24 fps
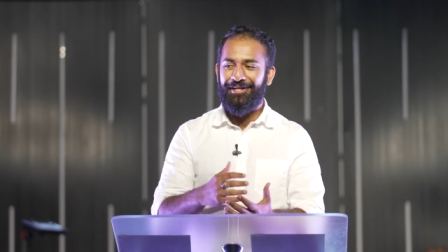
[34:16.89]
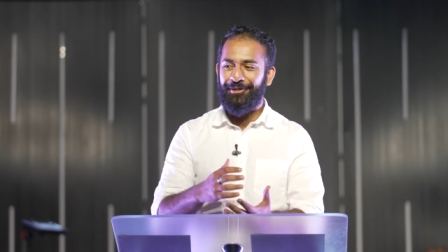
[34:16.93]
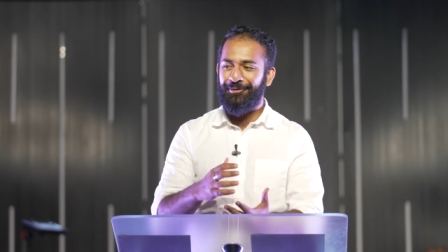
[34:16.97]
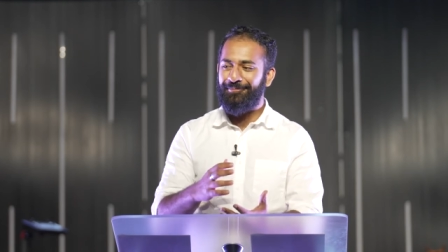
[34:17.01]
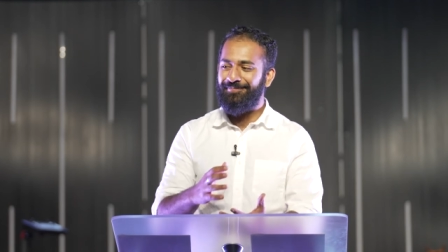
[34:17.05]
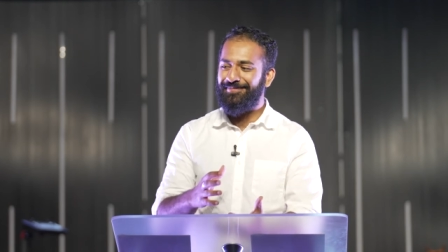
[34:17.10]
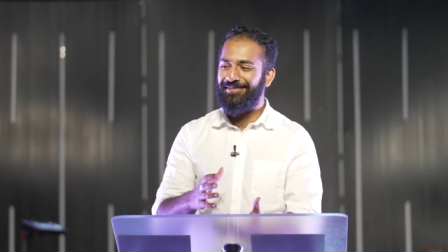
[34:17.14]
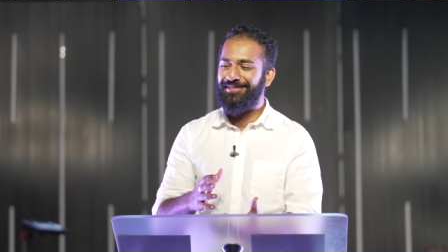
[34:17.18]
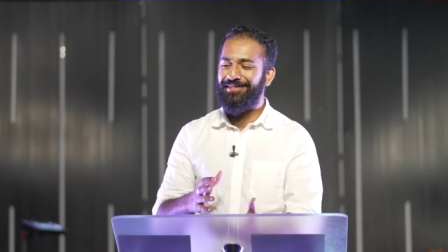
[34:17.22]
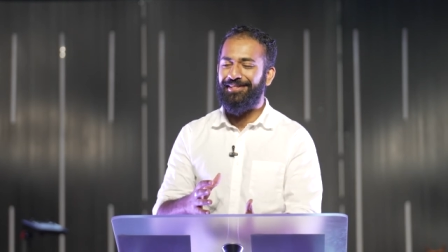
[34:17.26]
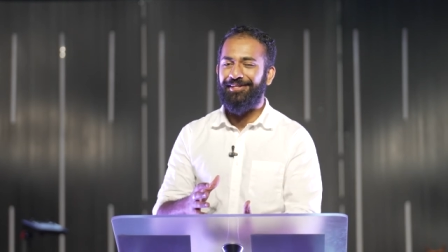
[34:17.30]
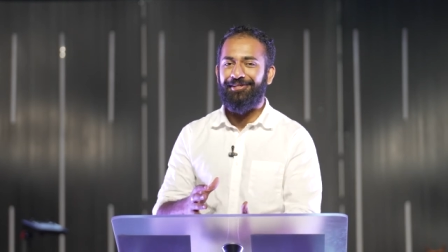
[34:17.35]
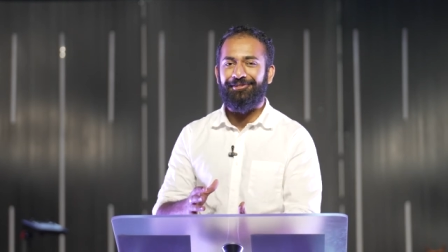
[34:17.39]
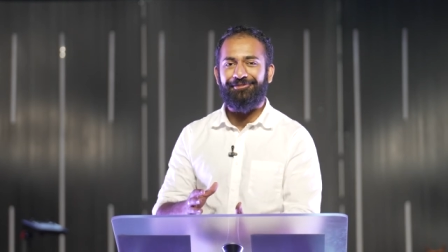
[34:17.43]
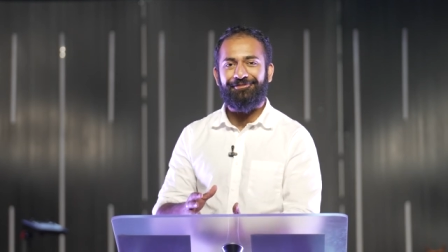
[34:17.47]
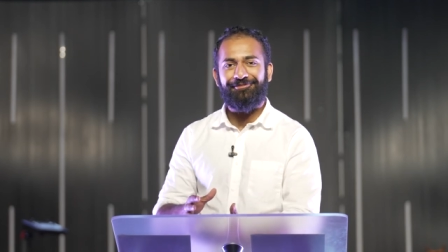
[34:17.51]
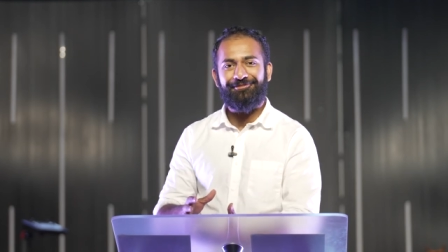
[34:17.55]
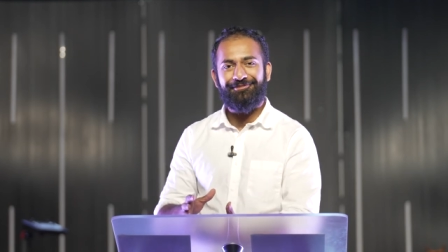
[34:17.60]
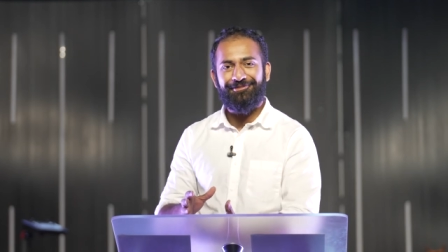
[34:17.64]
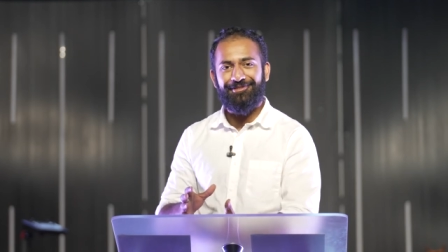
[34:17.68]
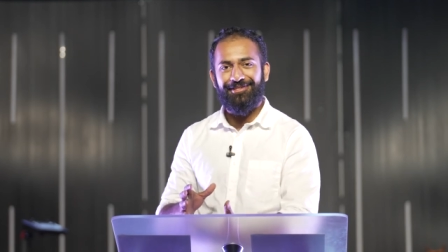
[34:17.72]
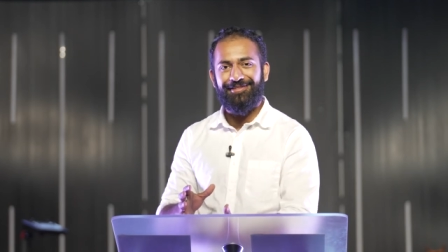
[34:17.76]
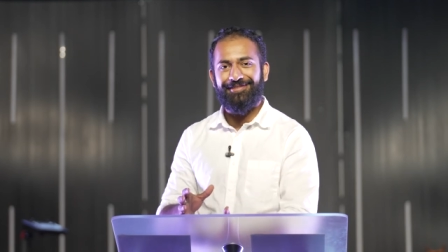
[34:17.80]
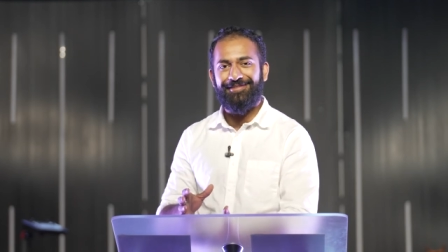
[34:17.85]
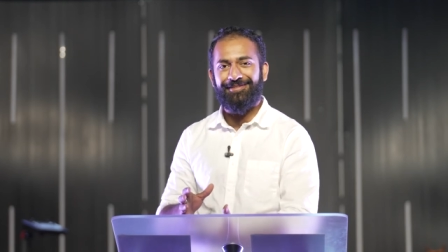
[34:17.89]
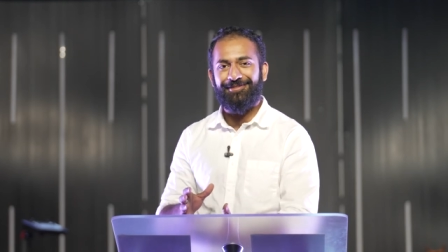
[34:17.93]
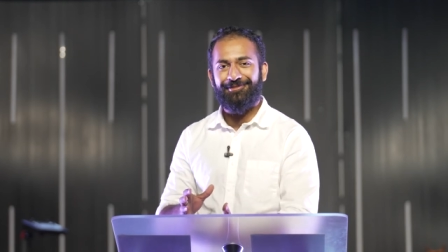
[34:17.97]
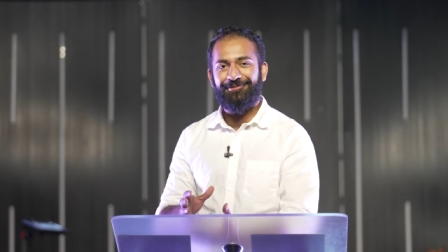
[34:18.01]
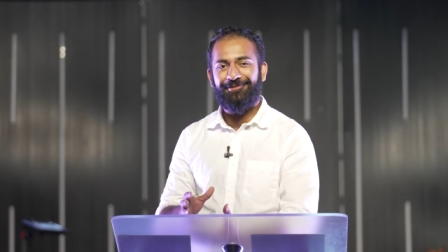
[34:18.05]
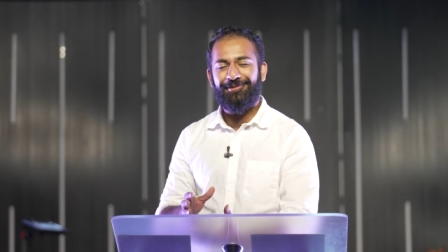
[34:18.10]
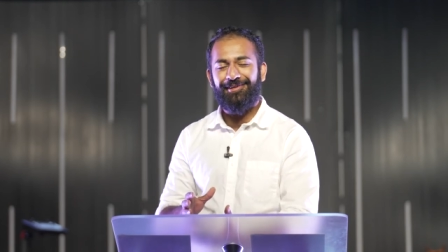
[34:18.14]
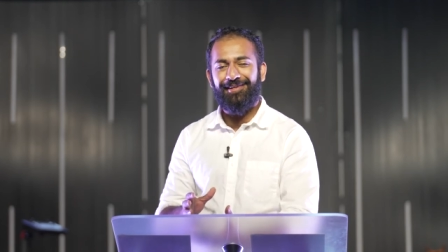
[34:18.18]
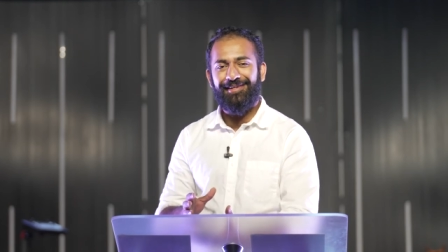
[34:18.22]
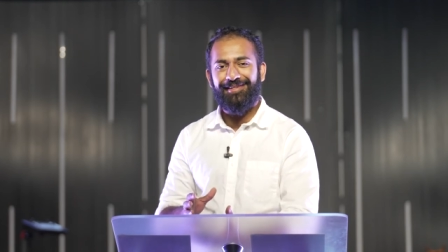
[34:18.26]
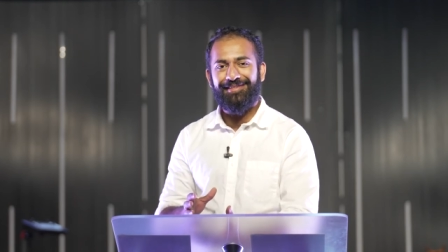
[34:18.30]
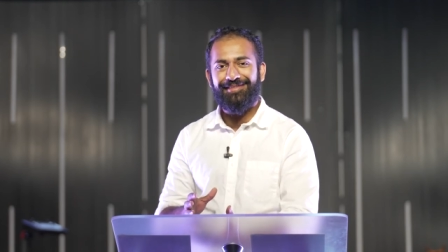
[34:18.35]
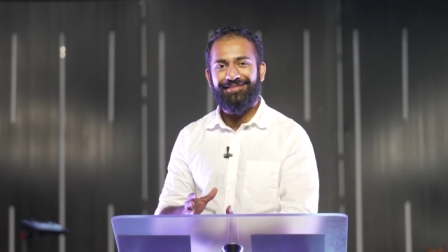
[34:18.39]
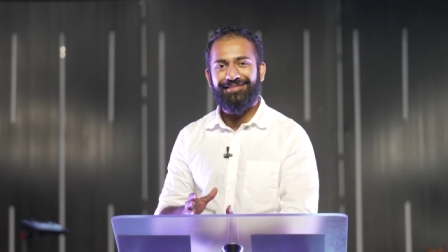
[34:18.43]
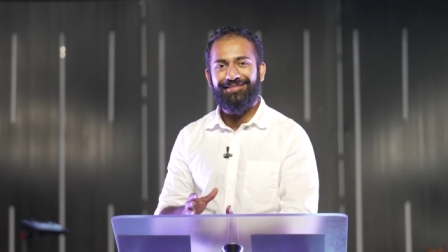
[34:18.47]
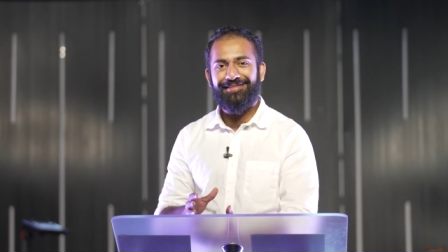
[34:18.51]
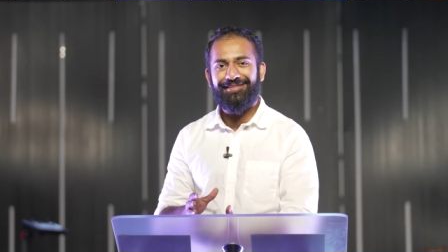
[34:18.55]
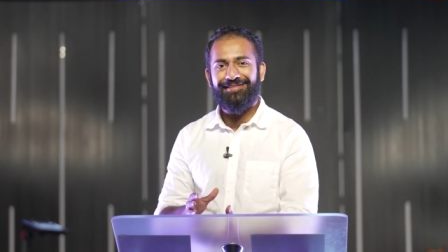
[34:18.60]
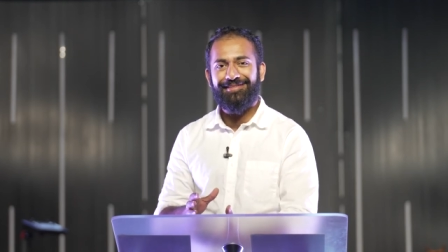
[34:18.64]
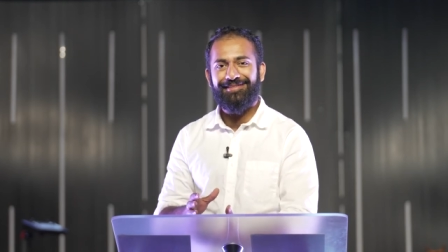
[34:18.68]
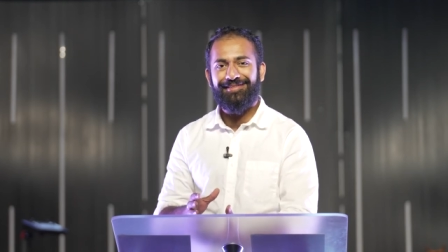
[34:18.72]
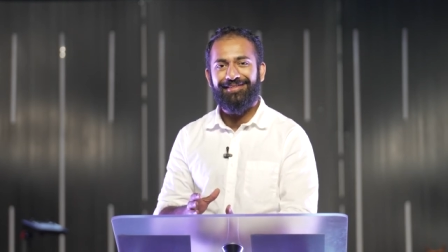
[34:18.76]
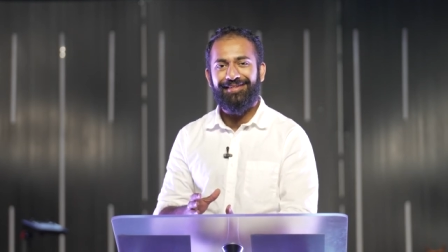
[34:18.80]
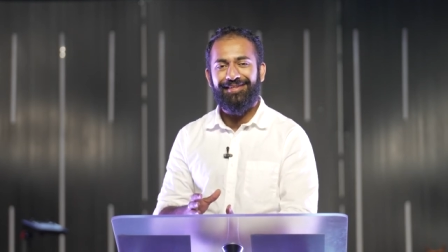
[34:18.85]
himself, Jesus
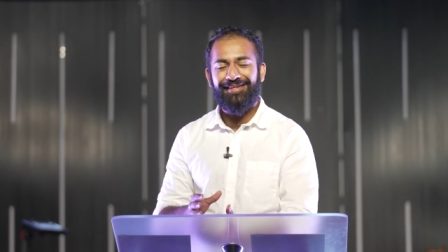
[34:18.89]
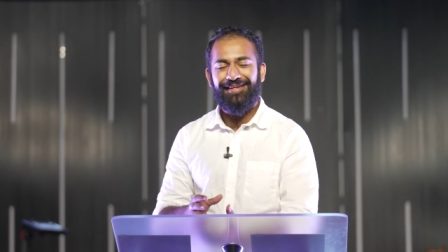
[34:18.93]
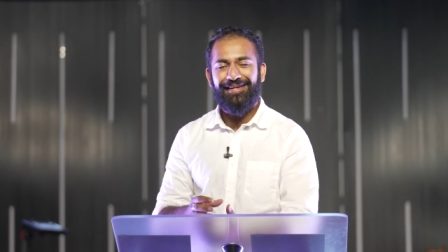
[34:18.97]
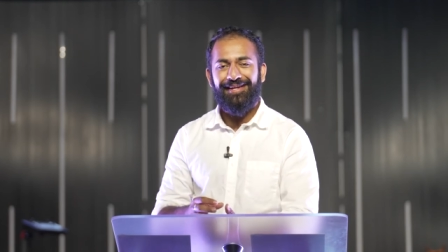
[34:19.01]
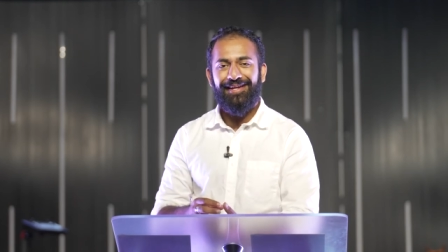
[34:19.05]
Christ.